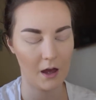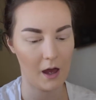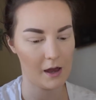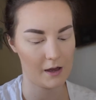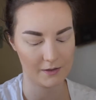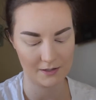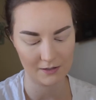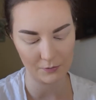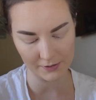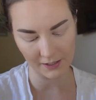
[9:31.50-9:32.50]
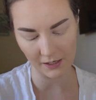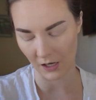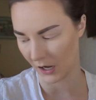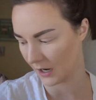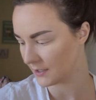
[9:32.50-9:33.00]
this is the one that I
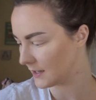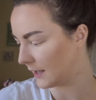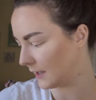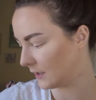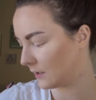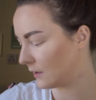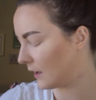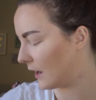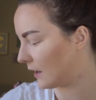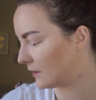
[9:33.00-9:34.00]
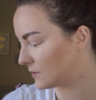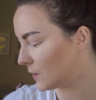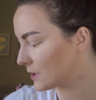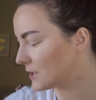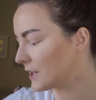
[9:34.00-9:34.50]
got, and I
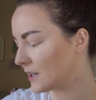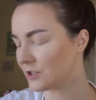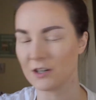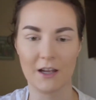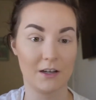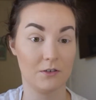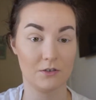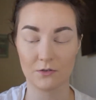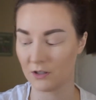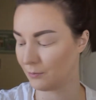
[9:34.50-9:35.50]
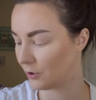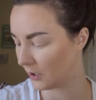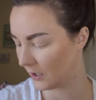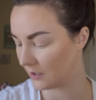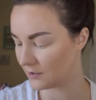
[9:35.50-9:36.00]
swatched it yesterday and it looks really
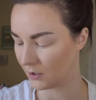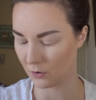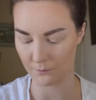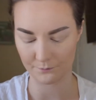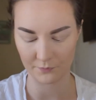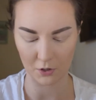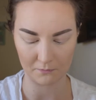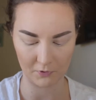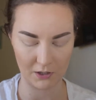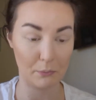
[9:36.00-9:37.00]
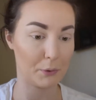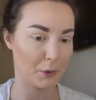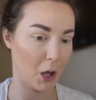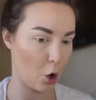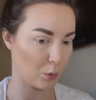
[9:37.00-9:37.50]
pretty, so hopefully it
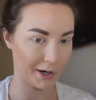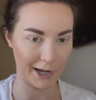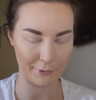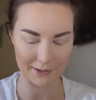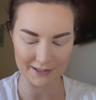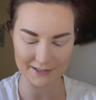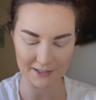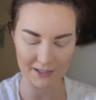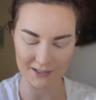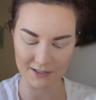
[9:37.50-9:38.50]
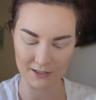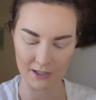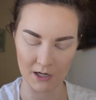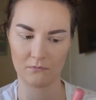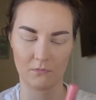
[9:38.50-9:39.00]
will work out nicely.
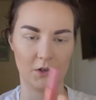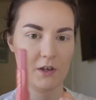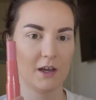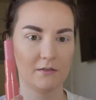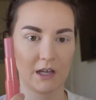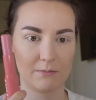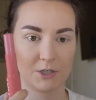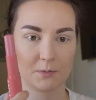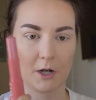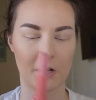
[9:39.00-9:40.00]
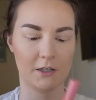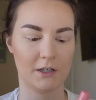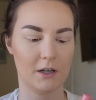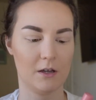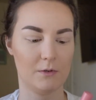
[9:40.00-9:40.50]
You get that much product
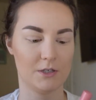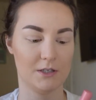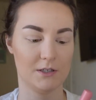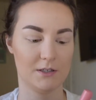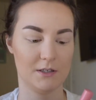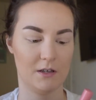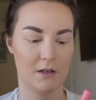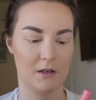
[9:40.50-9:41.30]
in it, which is,